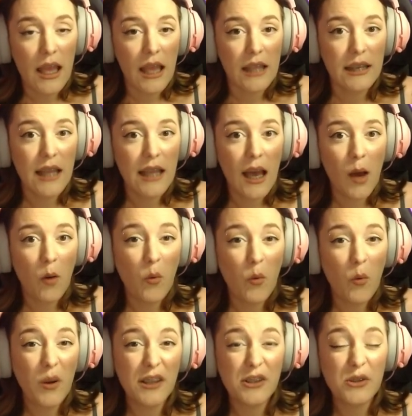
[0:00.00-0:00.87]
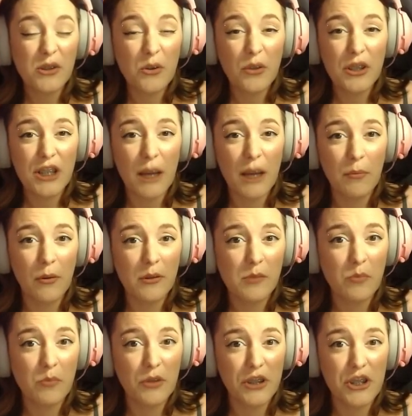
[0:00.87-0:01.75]
Now, when I saw the chapel, I was
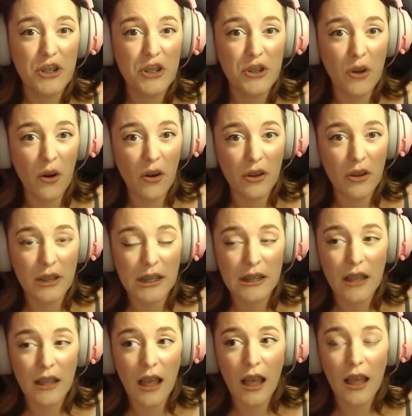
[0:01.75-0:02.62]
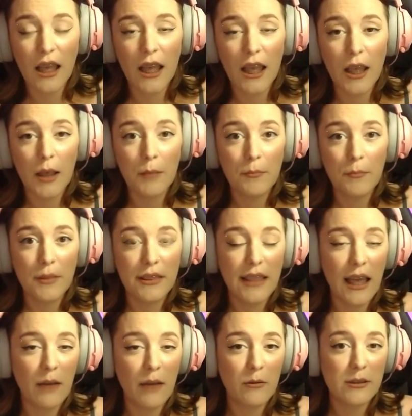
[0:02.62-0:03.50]
pretty shocked.
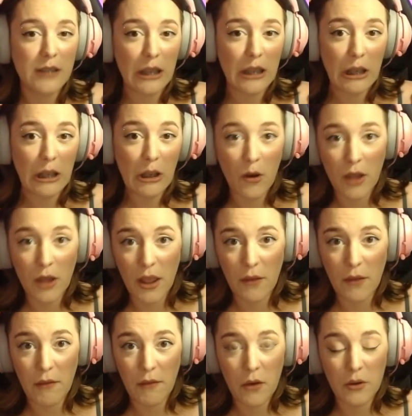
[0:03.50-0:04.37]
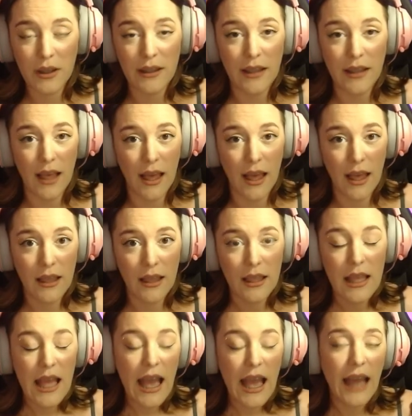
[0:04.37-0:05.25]
There was a lot going on in there.
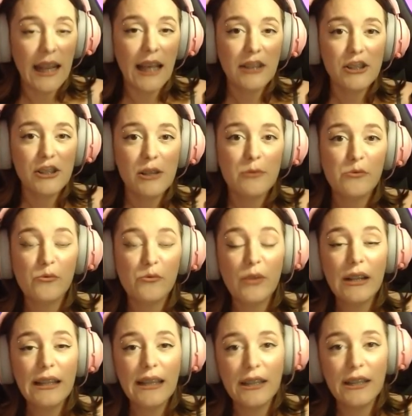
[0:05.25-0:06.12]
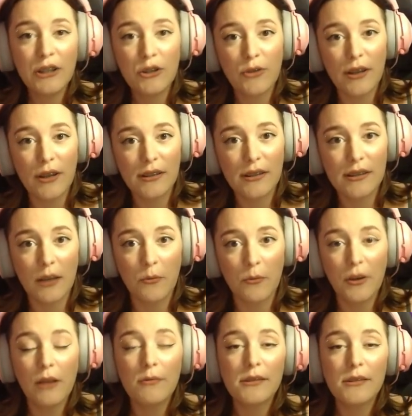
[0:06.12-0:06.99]
And actually, it was really interesting.
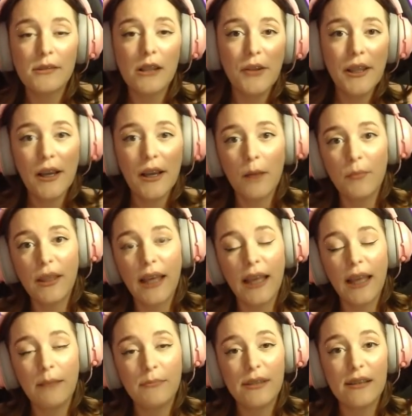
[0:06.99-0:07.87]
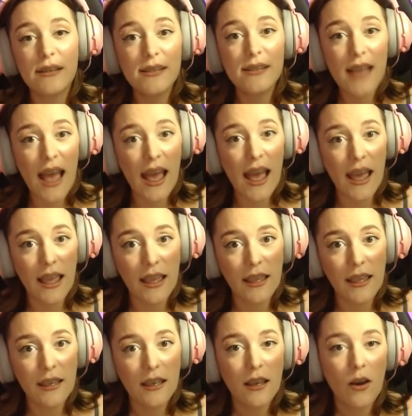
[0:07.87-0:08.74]
When I was loading up the game
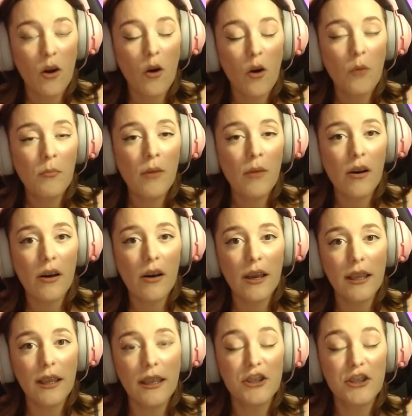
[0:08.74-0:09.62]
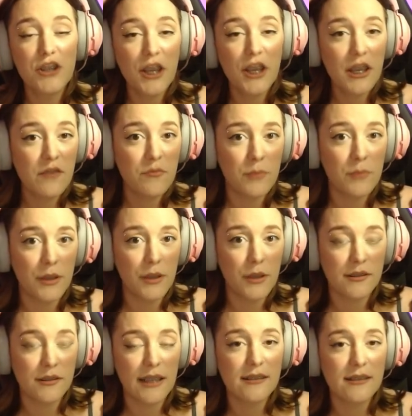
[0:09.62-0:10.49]
today, on my
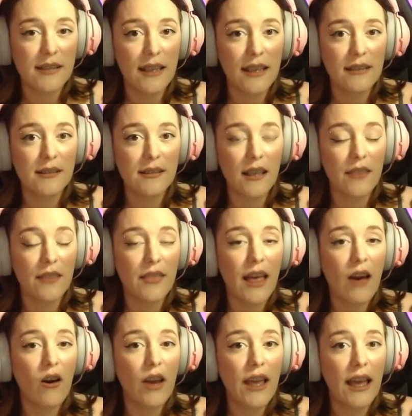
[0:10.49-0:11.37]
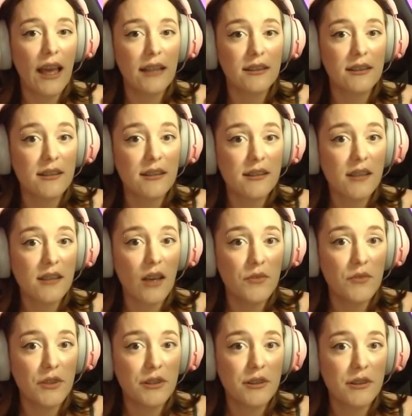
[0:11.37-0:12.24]
achievements, it says that I had
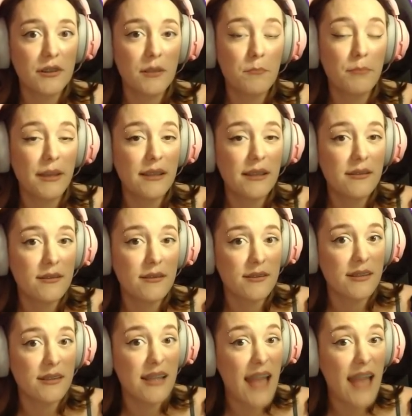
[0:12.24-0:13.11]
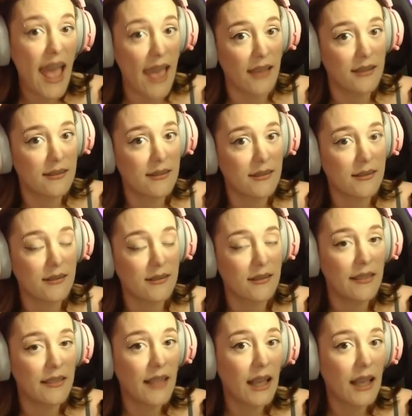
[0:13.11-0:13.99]
discovered the beast's nest,
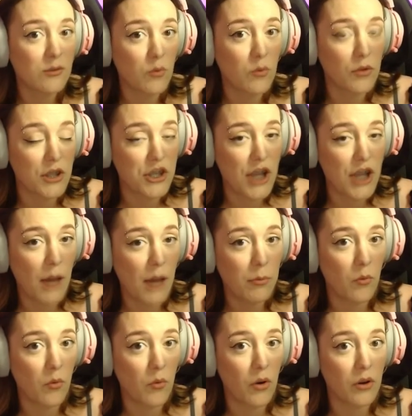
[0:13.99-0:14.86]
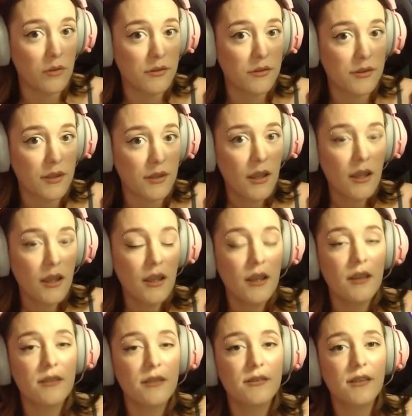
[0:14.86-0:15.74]
and that's what the chapel was.
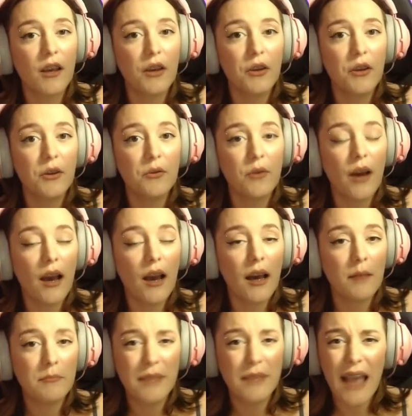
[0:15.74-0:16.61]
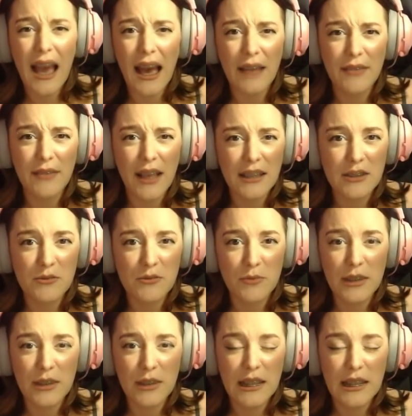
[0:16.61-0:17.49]
So, yeah, that's
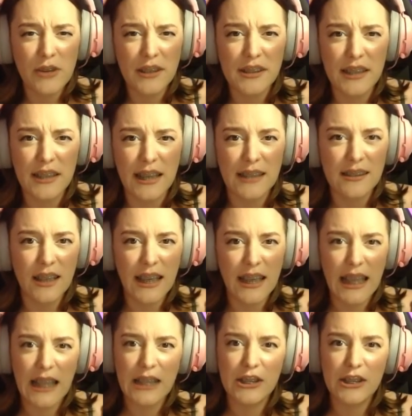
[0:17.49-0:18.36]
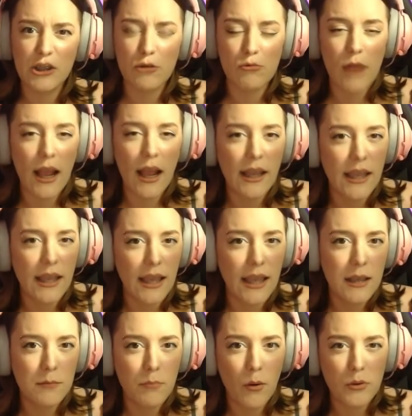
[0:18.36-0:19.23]
really interesting. It's like he's
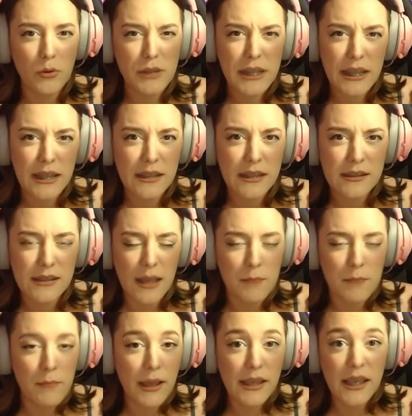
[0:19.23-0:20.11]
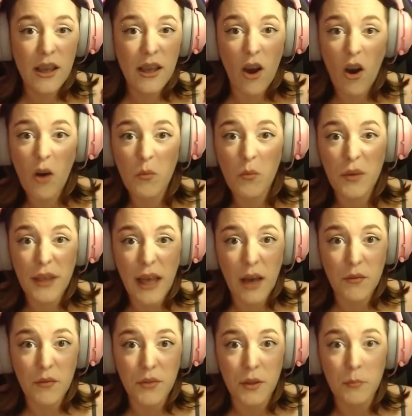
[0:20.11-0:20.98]
dragging bodies and making artwork
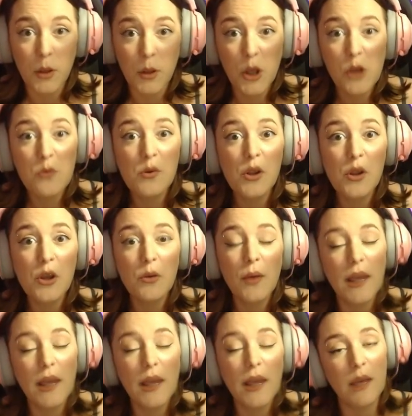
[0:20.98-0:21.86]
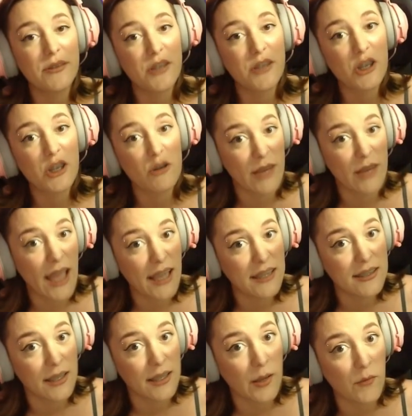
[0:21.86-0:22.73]
out of them. Who knew he was a
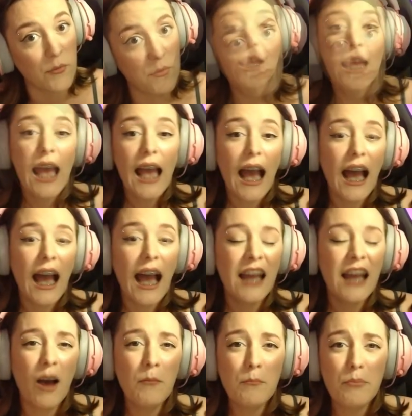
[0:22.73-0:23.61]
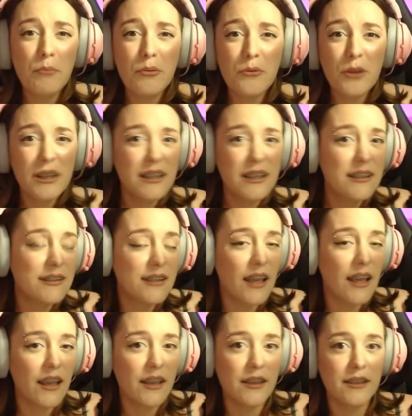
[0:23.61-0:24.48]
creative? And I'm pretty
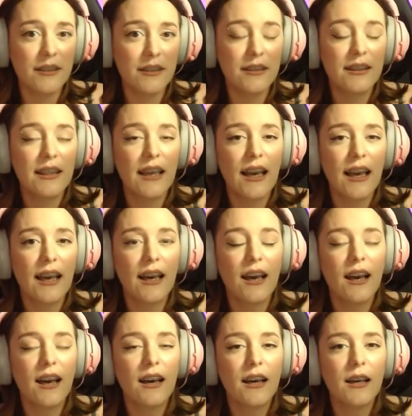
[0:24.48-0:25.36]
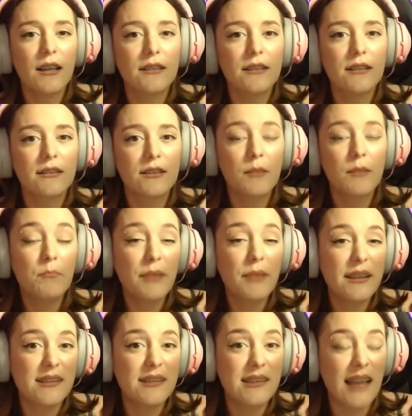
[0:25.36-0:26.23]
certain that the
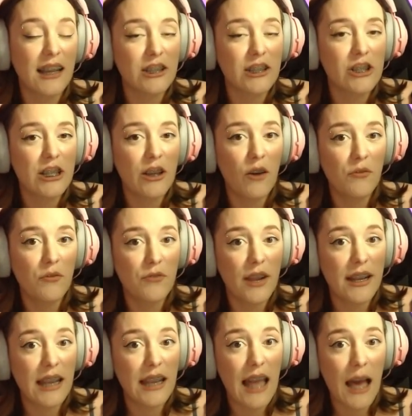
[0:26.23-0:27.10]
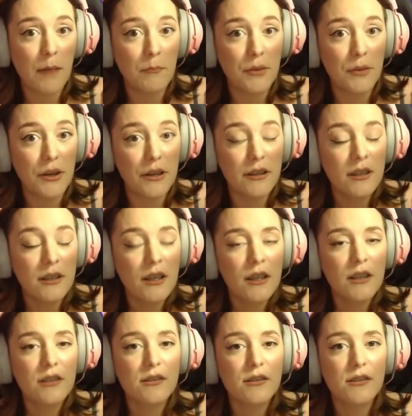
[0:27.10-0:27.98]
beast is actually our friend
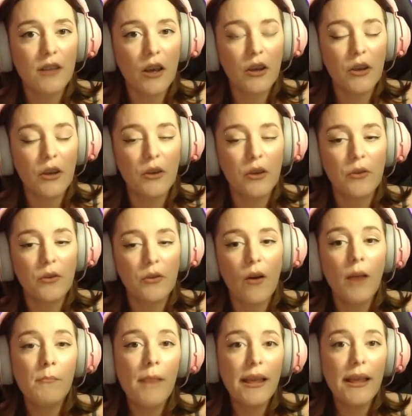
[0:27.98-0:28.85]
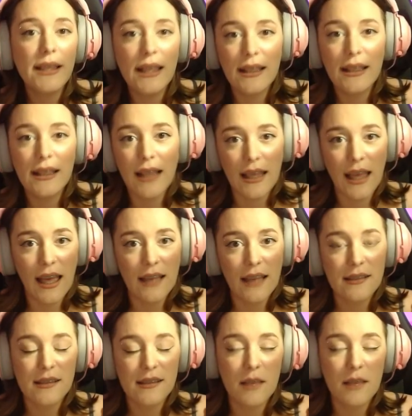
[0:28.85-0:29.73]
Lambert. So I'm making that
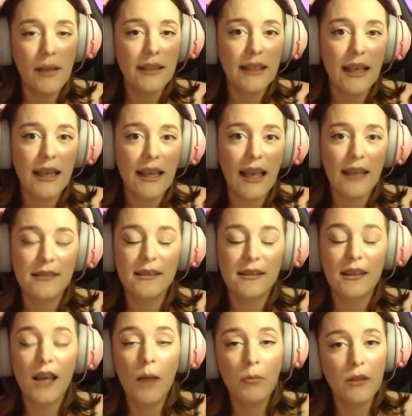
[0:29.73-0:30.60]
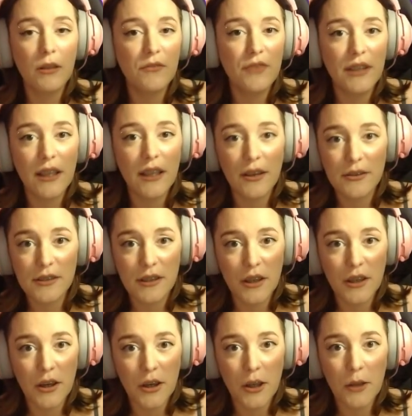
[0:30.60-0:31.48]
guess. I made that guess a couple of videos
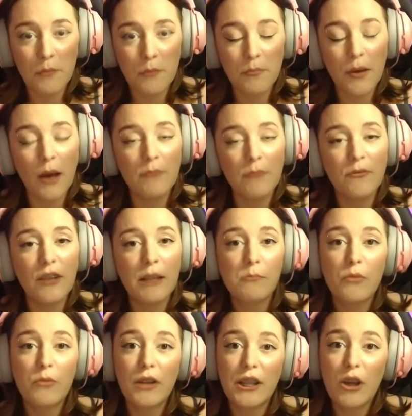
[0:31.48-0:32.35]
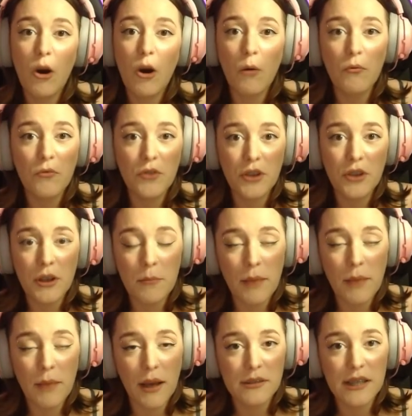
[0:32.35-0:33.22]
ago, but I'm feeling pretty confident
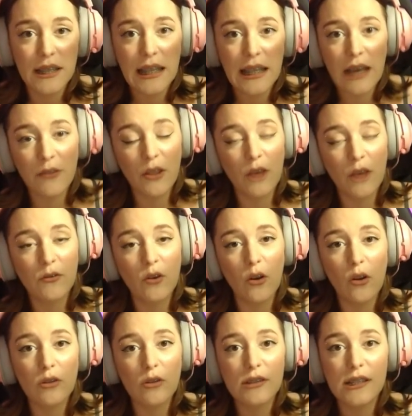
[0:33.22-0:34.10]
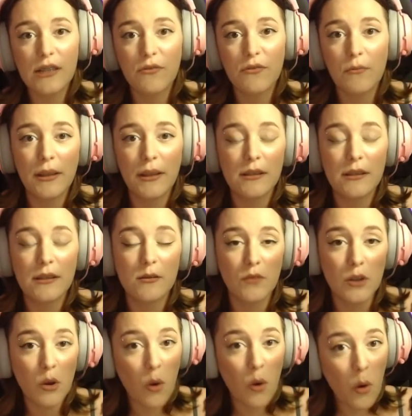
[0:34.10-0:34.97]
about it now that I've got lots of different bits of
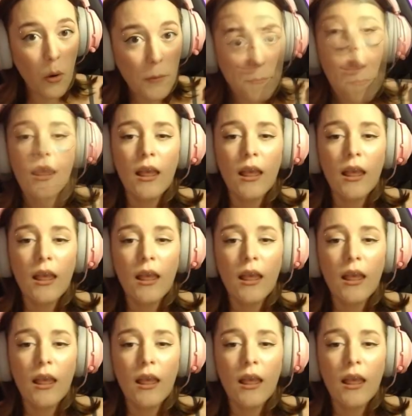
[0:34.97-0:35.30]
lore.